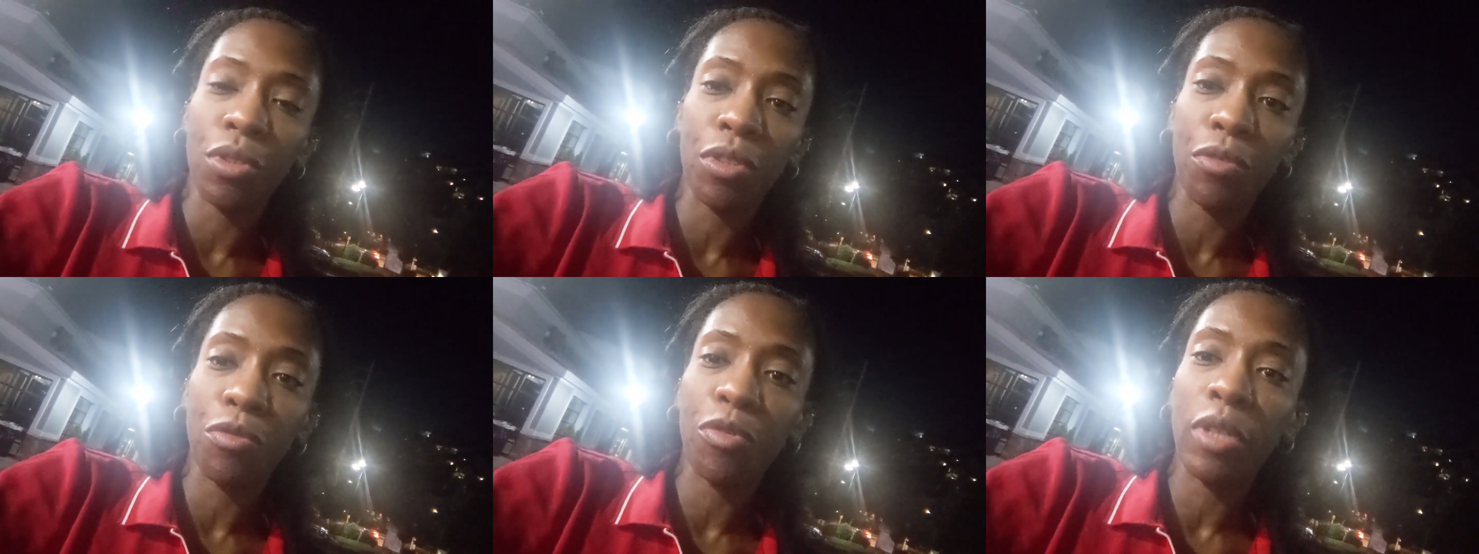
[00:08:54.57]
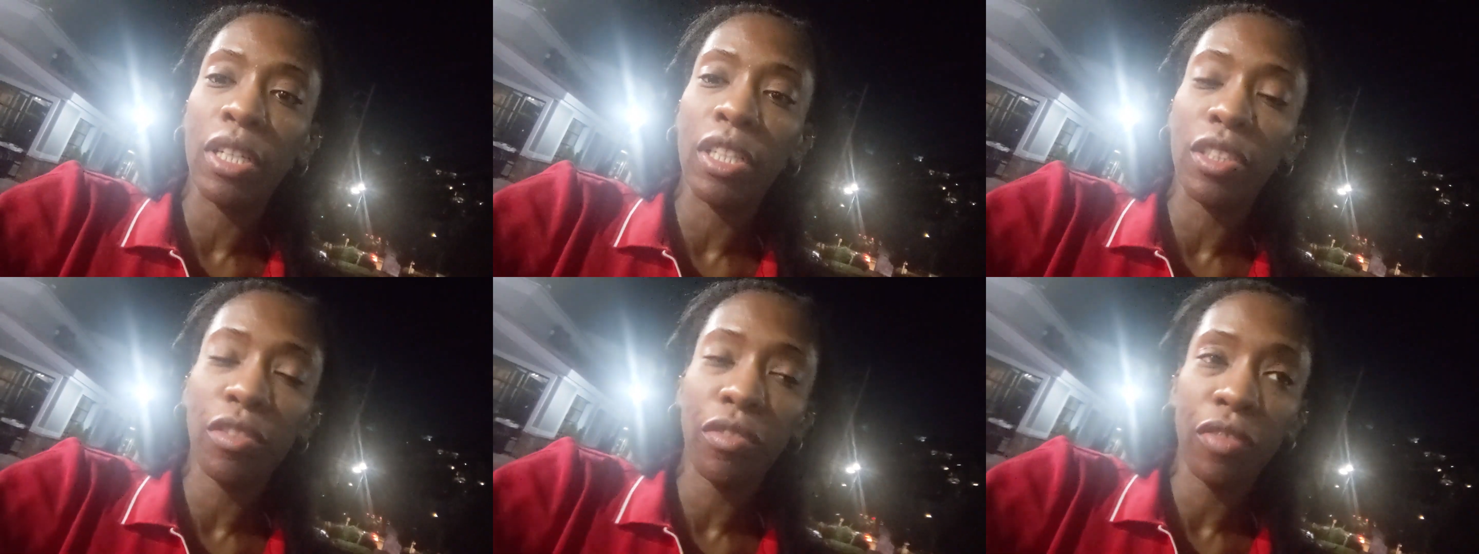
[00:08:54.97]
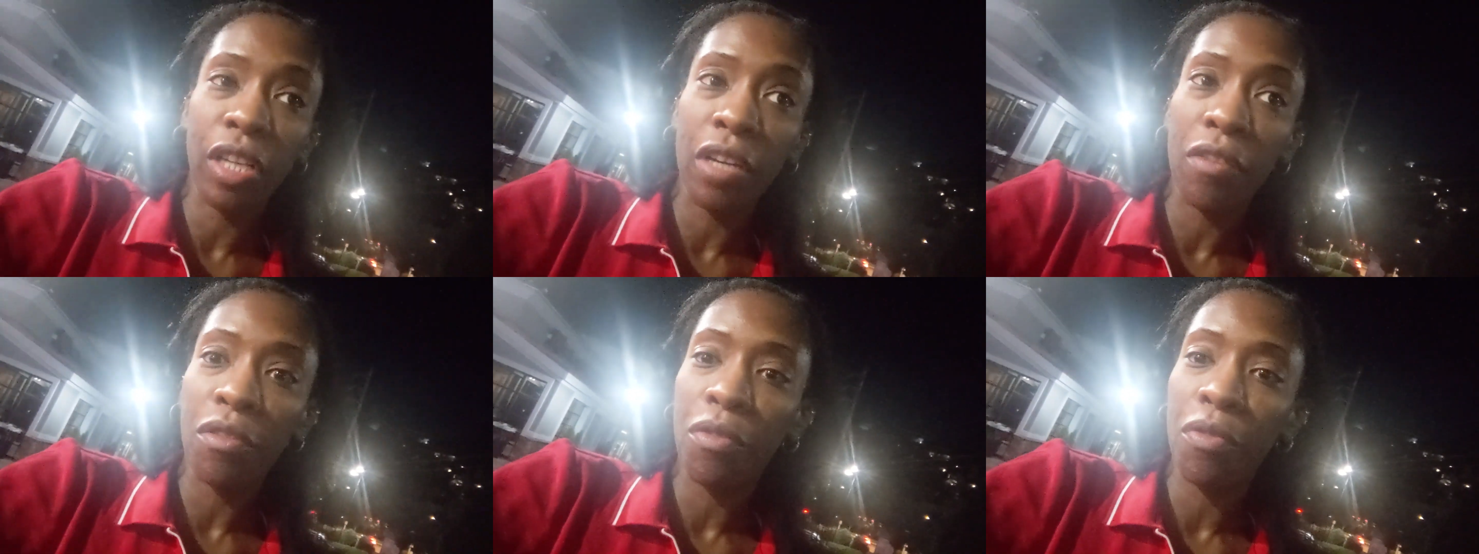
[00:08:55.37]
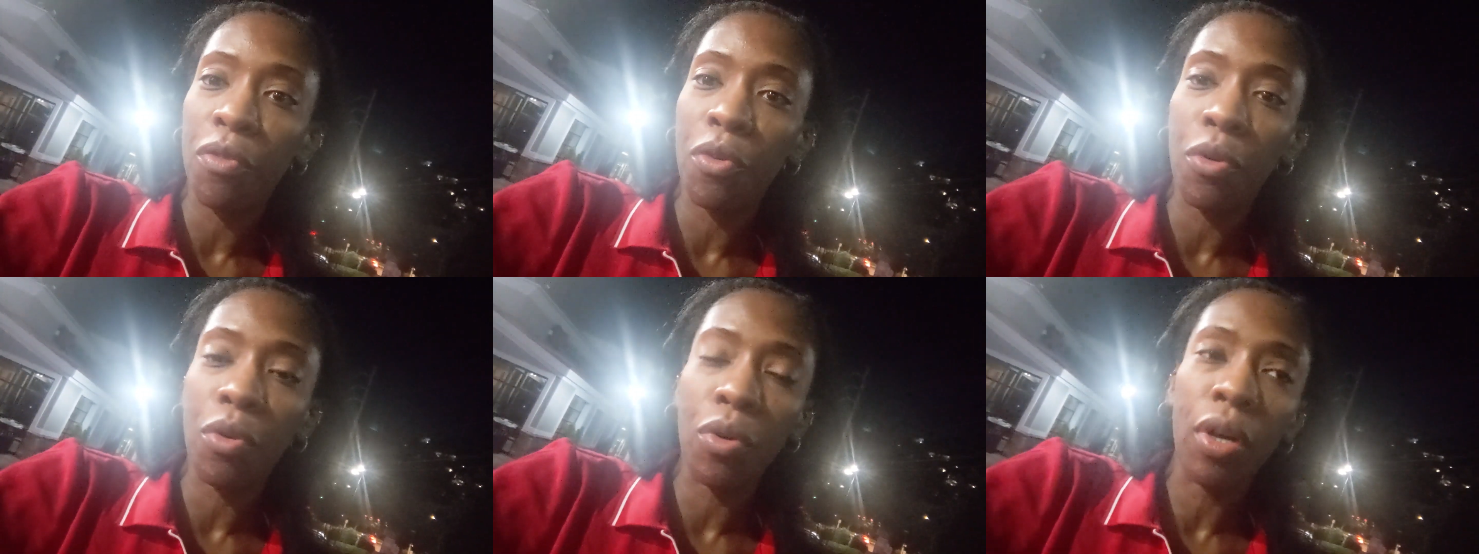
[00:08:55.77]
Everything was really fresh,
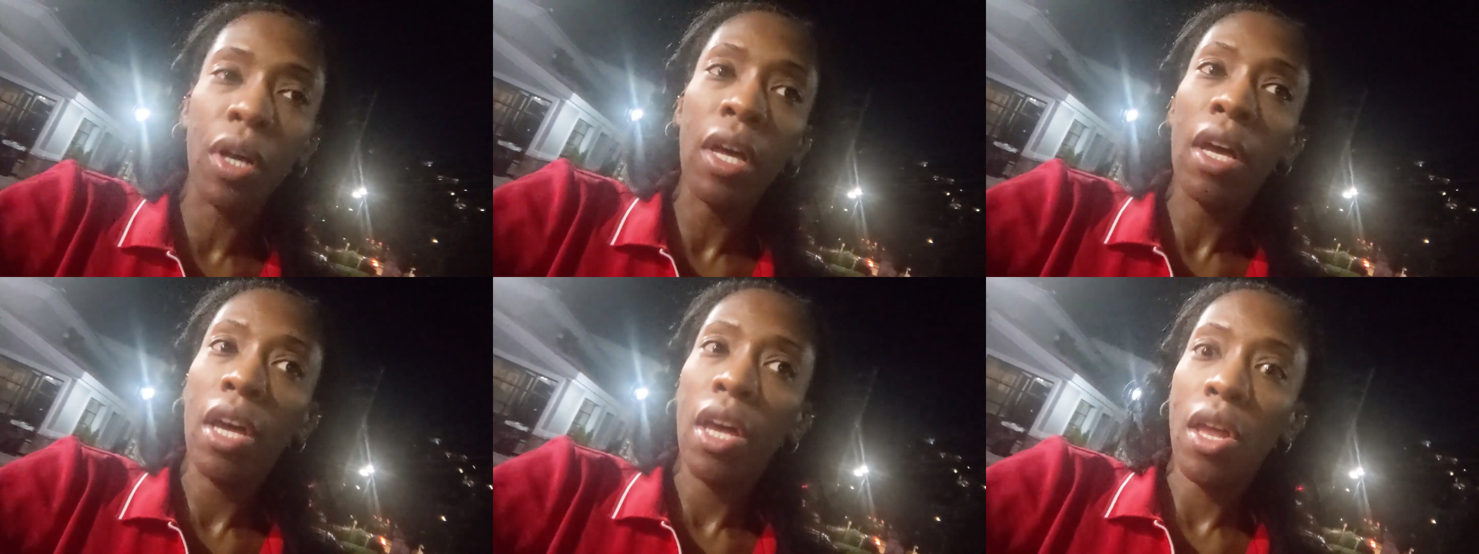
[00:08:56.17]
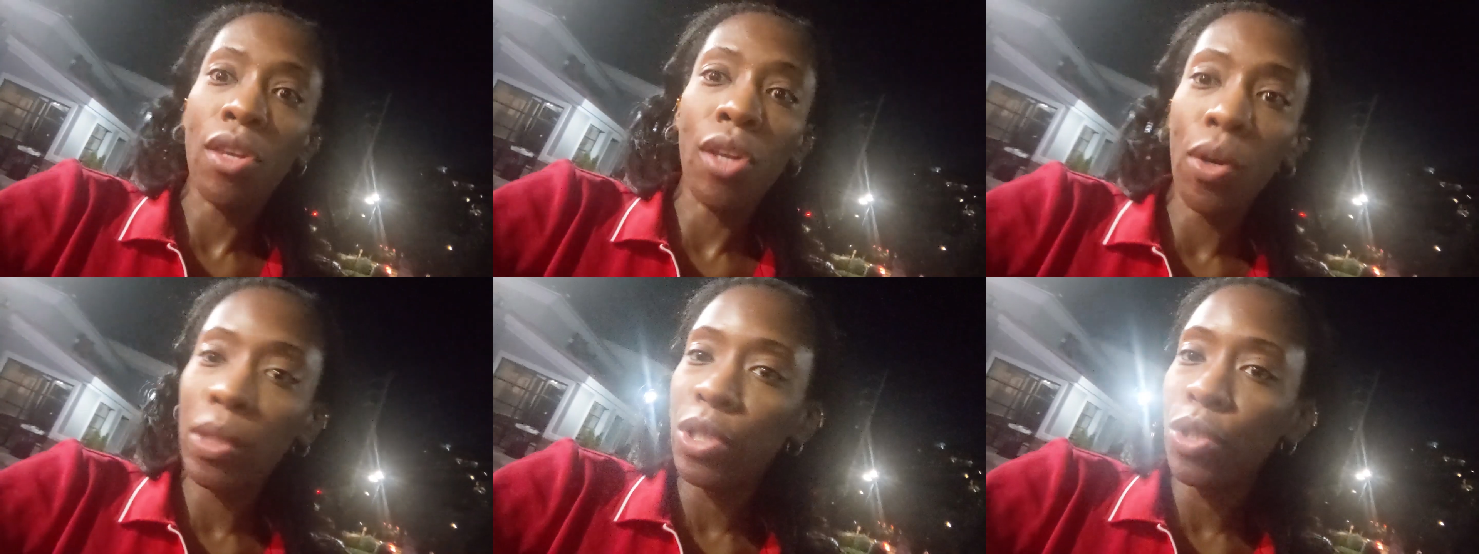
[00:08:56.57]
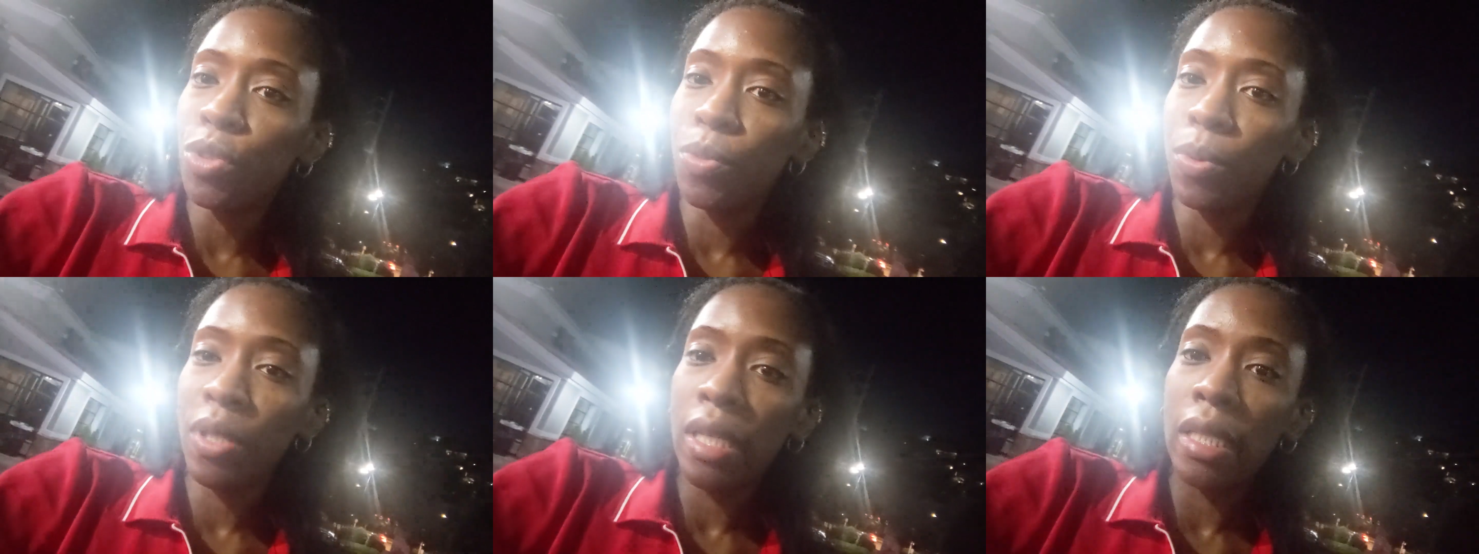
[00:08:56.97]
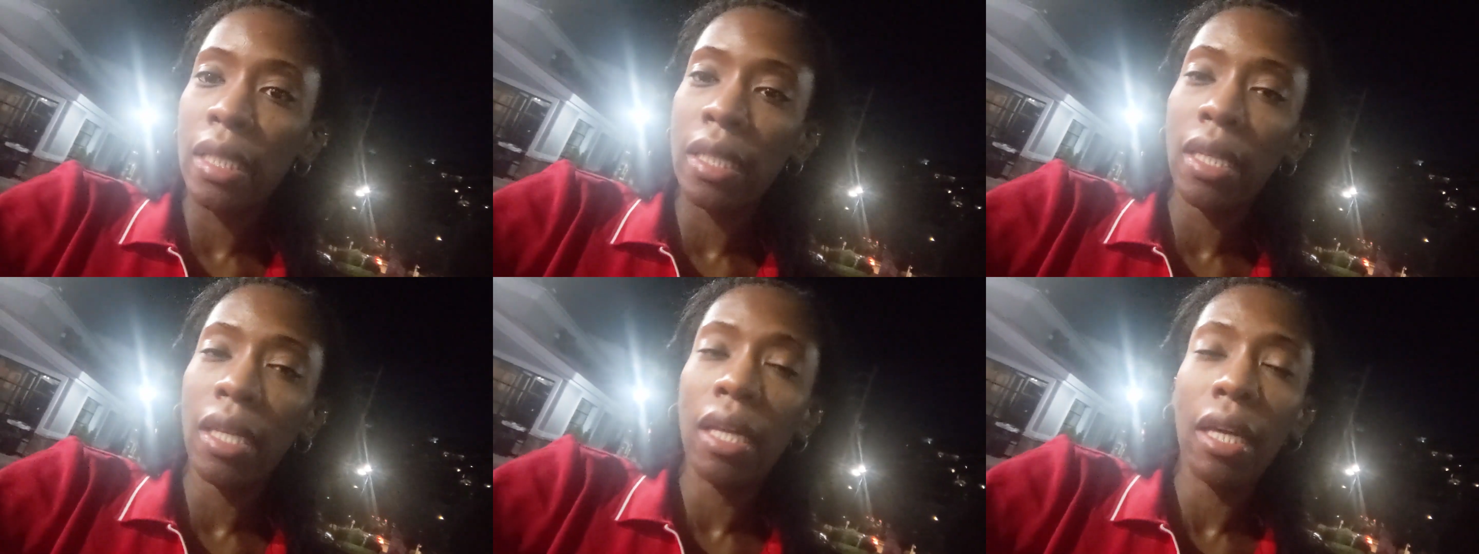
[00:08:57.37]
flavorful, no
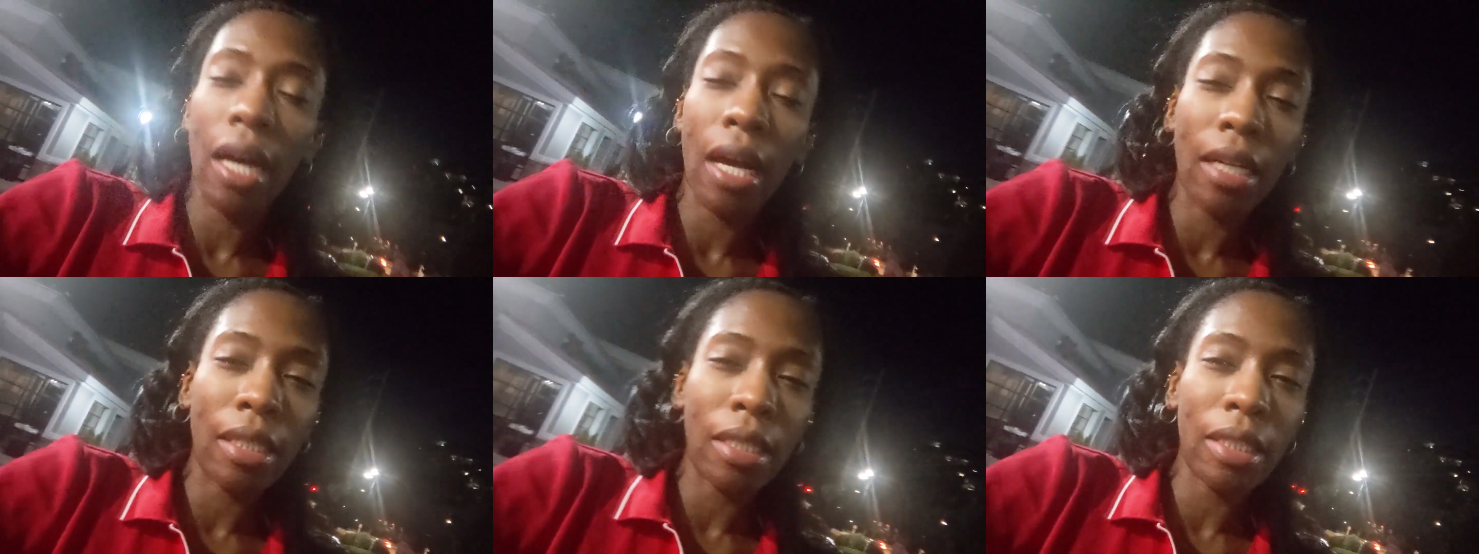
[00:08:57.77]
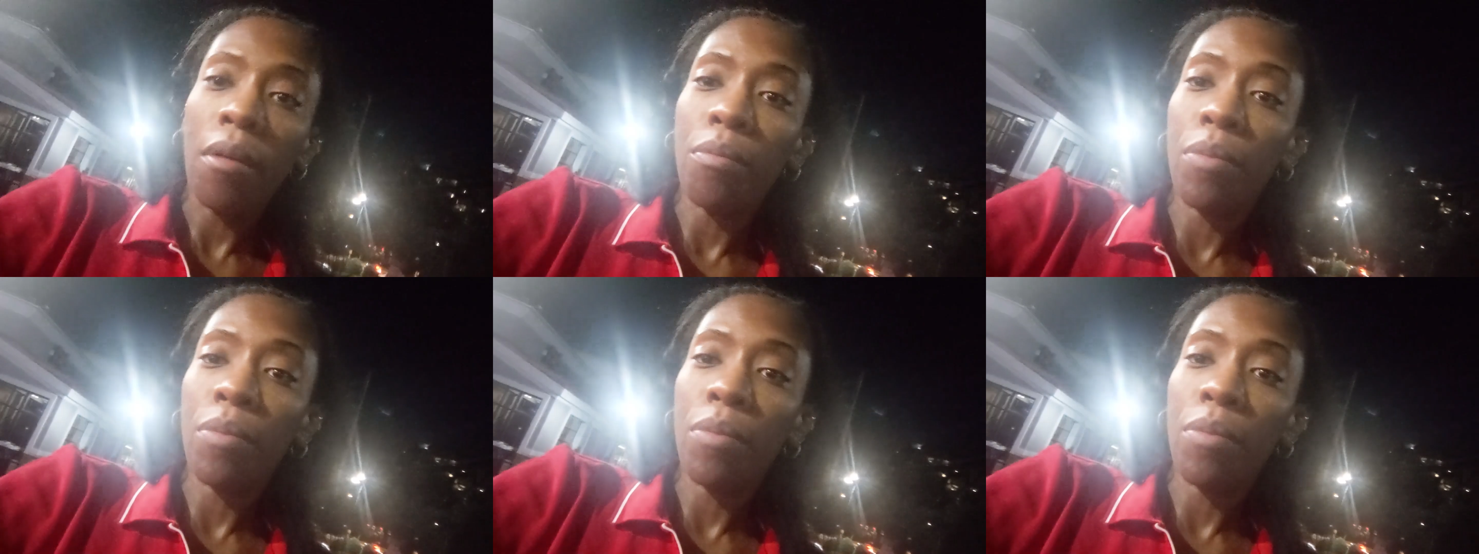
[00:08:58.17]
issues with anything.